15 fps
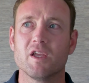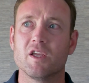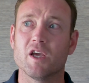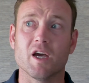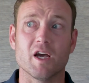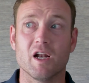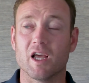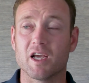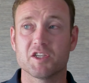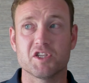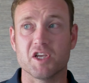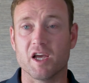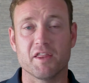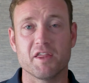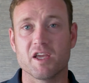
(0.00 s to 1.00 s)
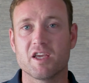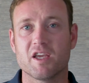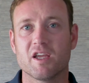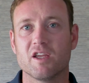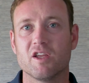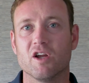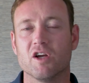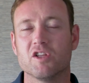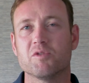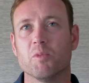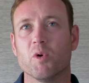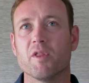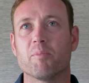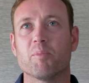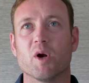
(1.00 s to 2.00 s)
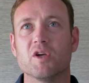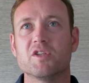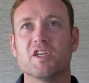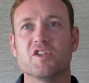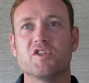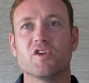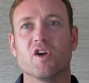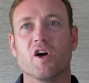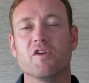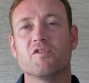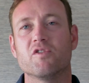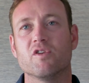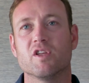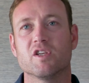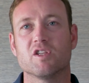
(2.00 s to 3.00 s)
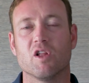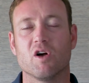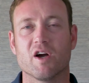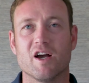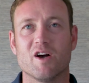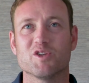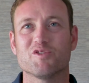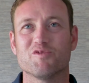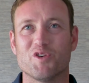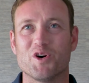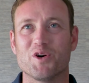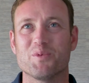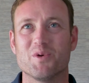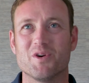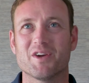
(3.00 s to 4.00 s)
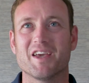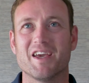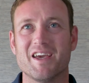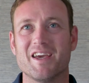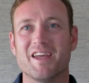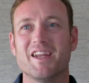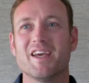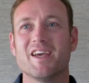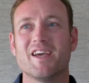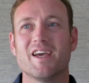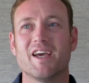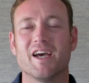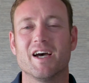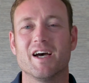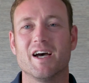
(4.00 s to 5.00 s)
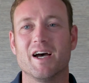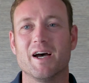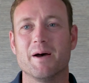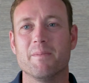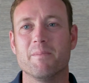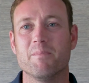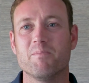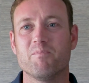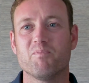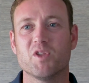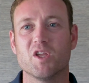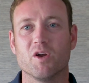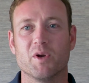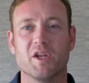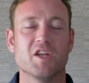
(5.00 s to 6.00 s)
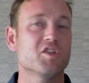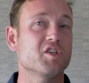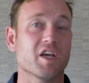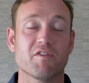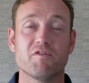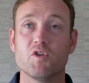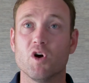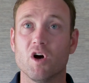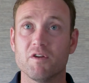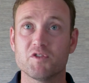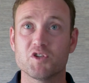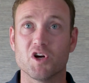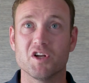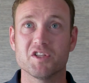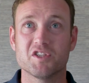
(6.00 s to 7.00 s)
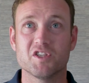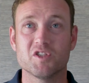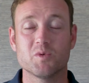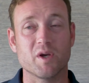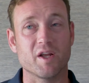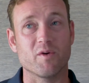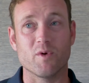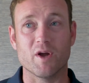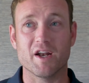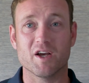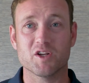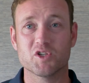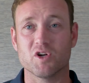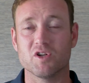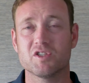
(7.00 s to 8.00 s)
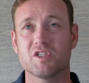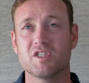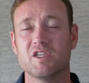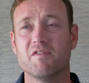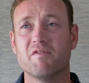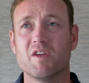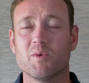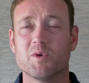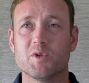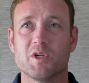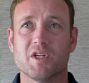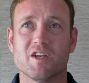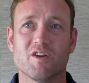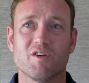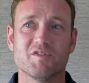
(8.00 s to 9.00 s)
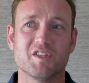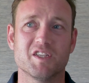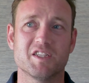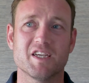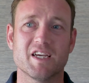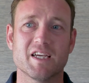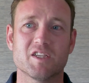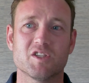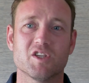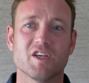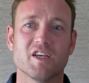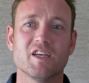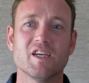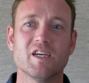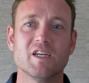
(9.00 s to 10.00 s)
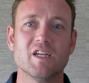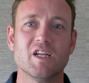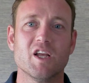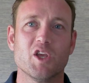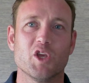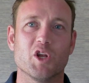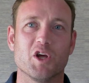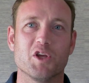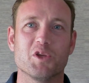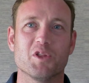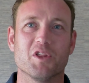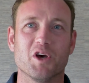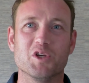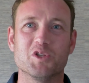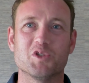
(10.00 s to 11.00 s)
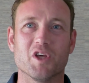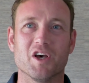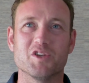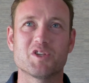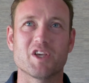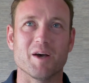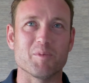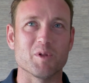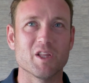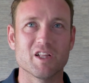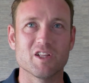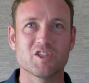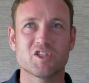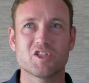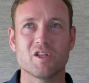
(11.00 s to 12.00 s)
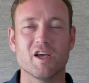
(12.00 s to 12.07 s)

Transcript: Yeah, like I say, I think it's more the process you go through. There's long hours of hard work ahead. We need to take a few half chances. We had a run-out chance this evening, which we didn't obviously take. So, those couple little